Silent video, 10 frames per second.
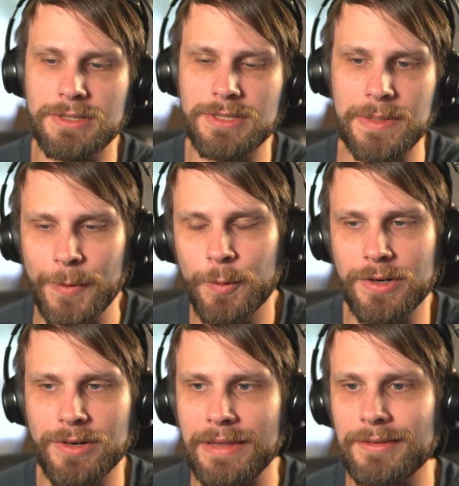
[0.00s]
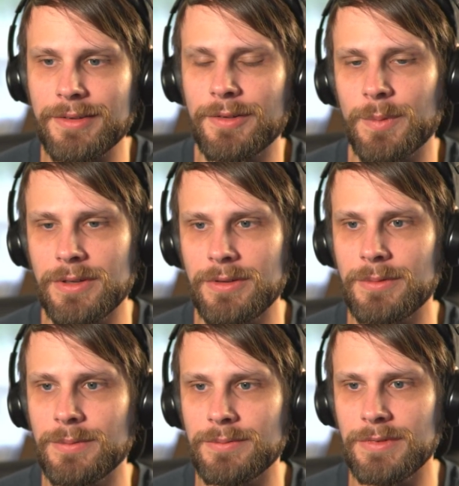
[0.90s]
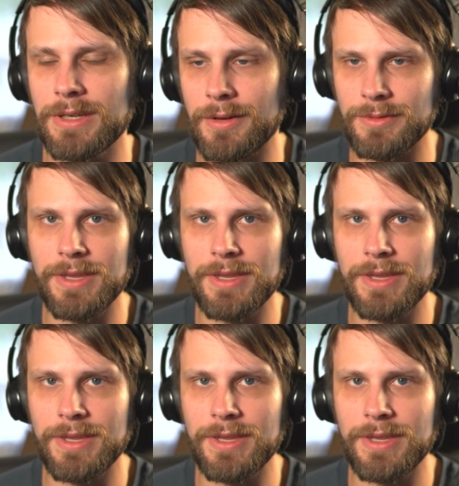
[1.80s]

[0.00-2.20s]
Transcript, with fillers: there's some corner cases where you, you know,